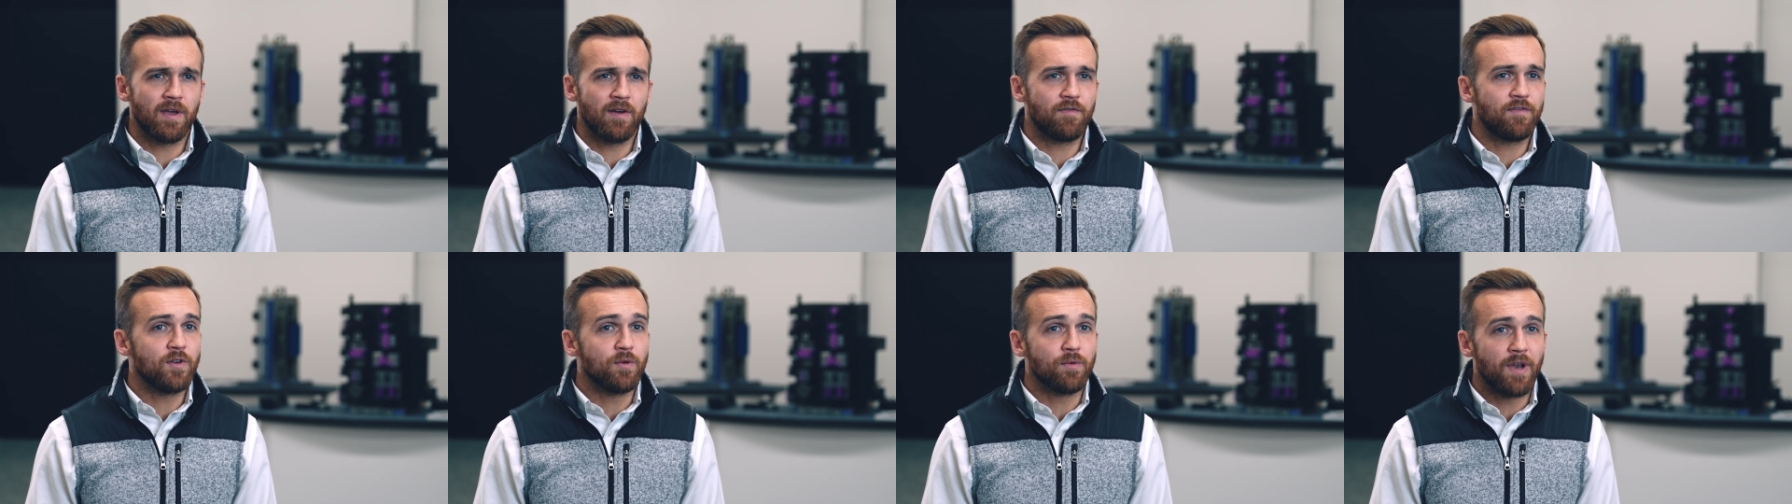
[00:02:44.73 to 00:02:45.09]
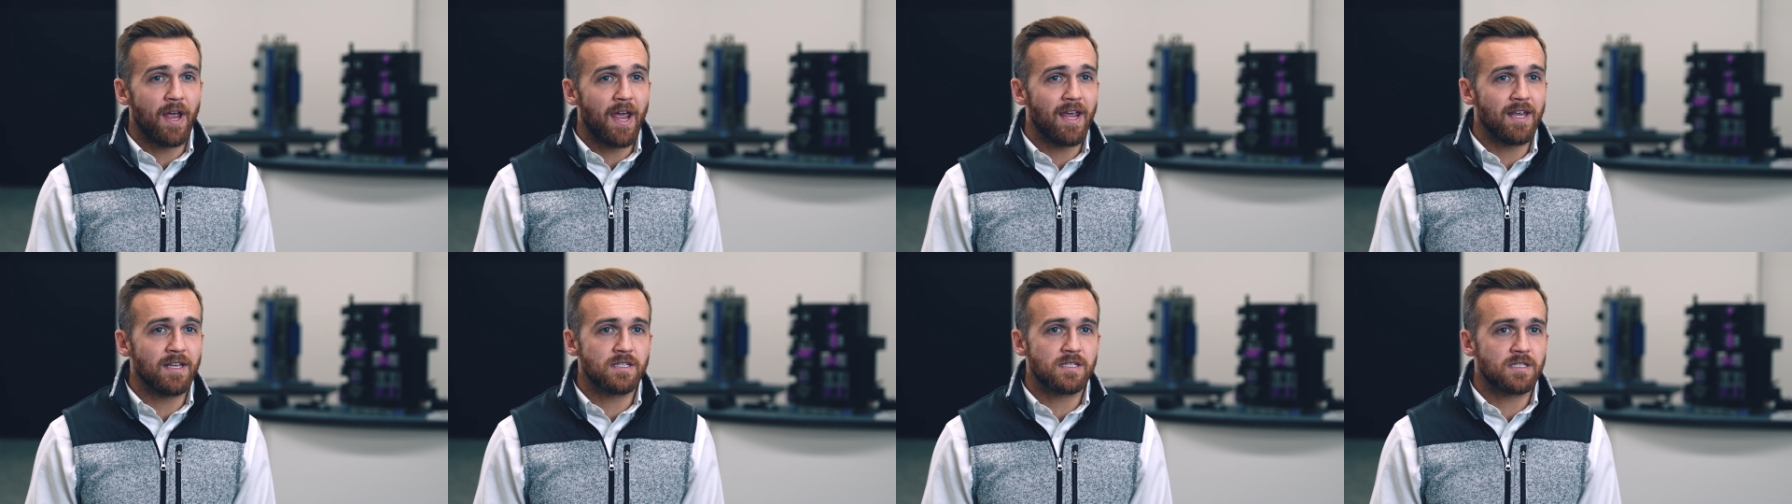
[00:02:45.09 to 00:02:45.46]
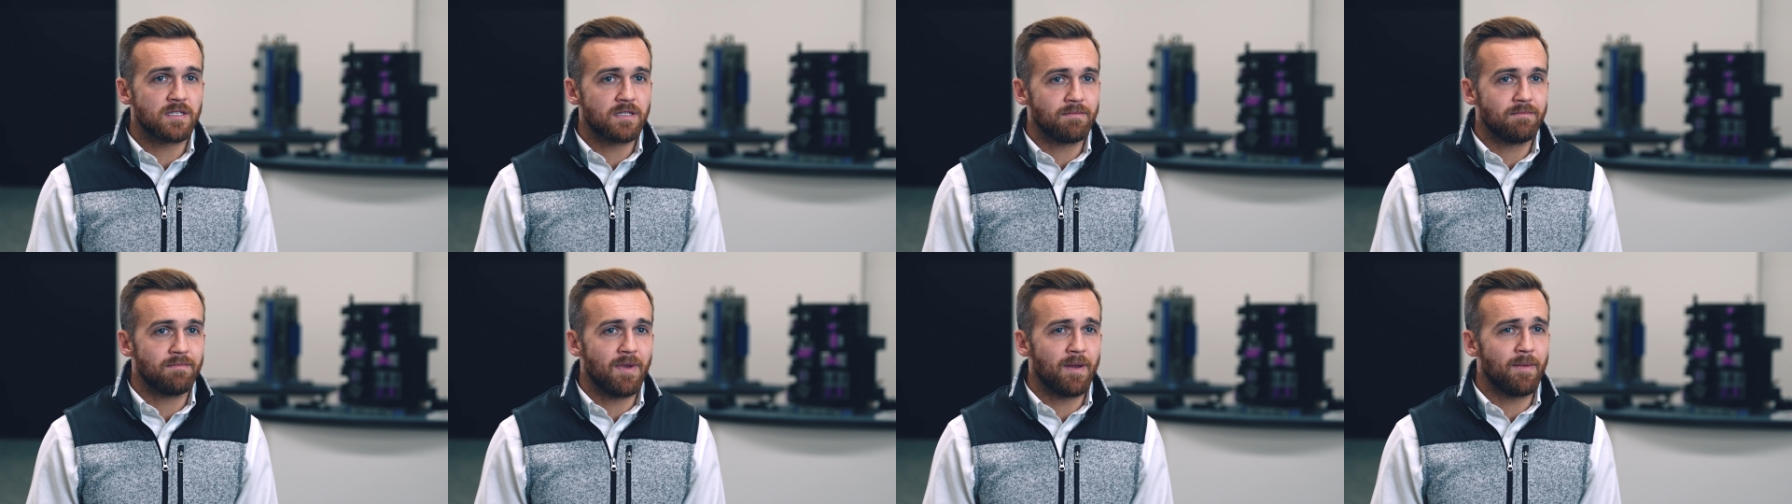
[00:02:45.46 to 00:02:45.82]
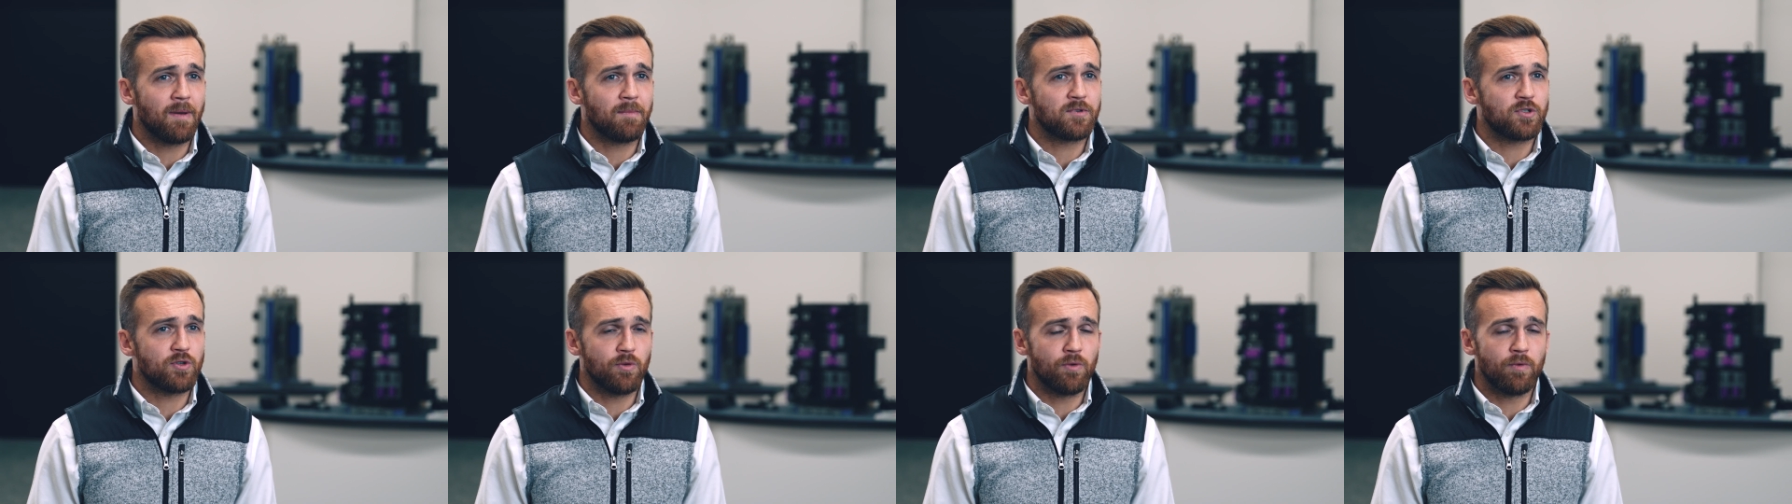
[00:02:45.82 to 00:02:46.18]
a few days, maybe
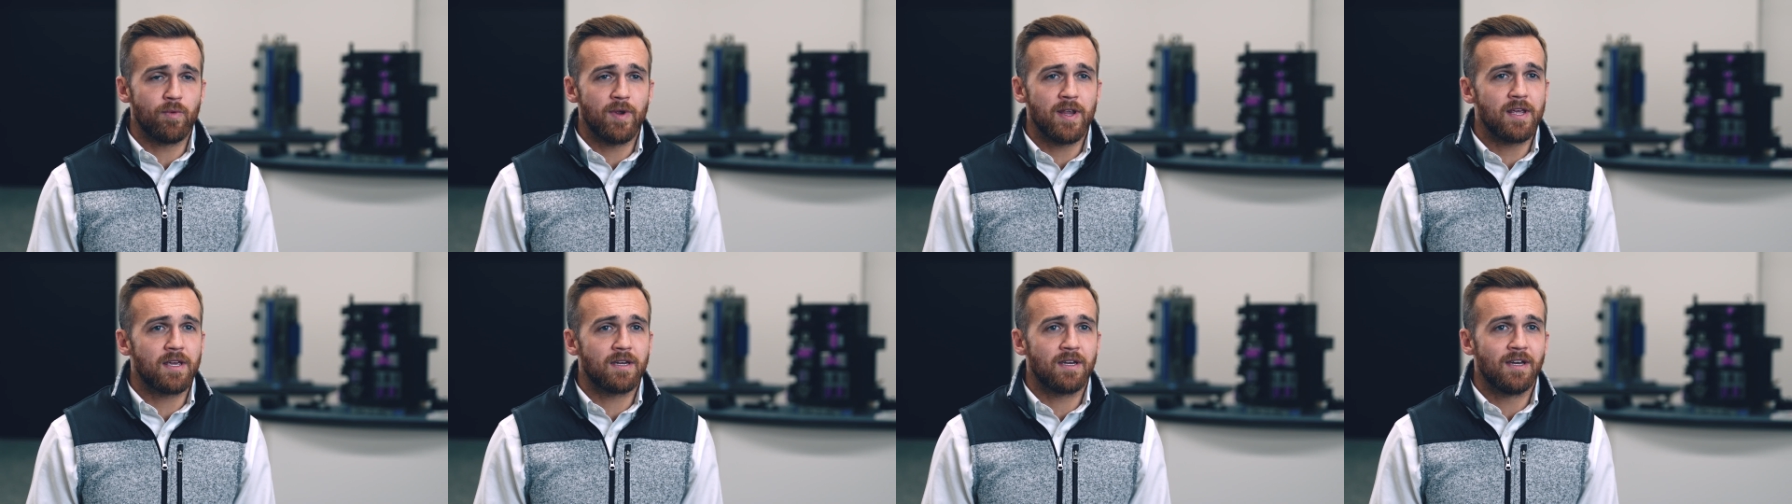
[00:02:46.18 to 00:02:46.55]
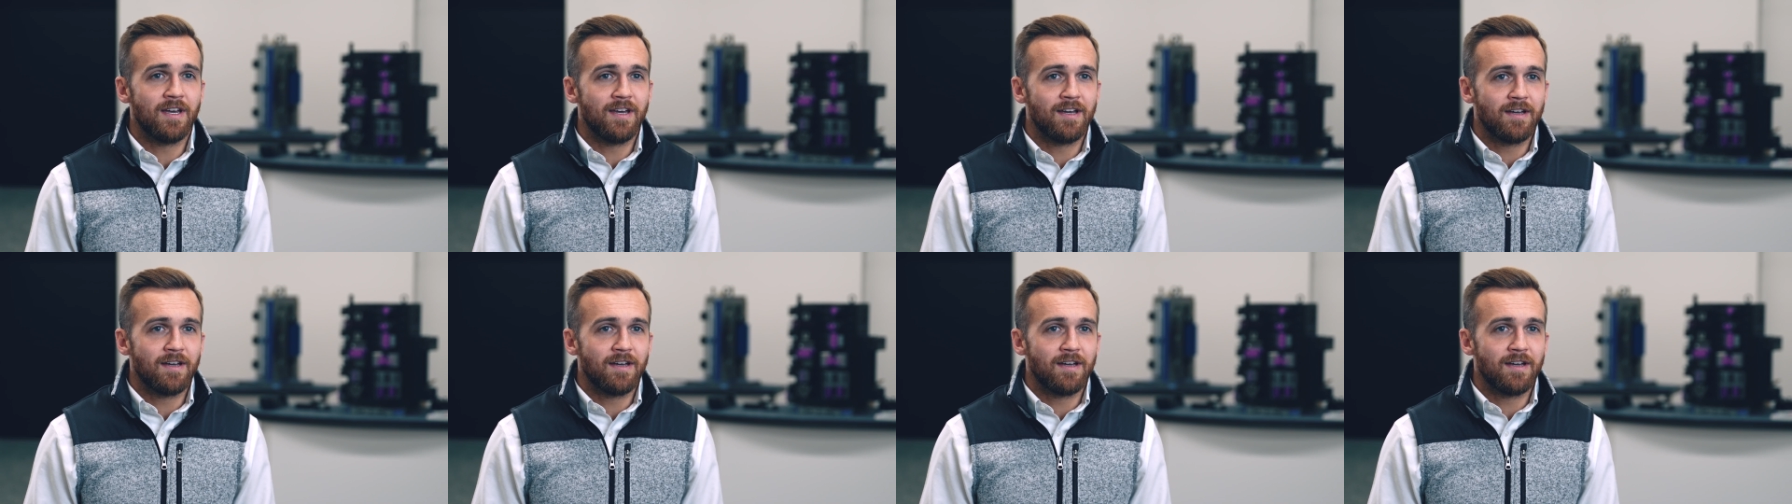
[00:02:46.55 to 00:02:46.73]
up to a week,